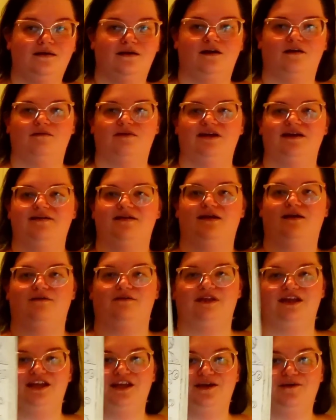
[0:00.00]
Oh my, oh
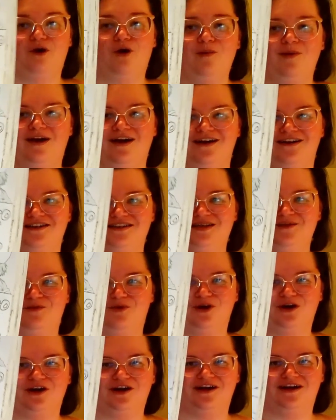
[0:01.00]
thank you. Oh my god, teamwork.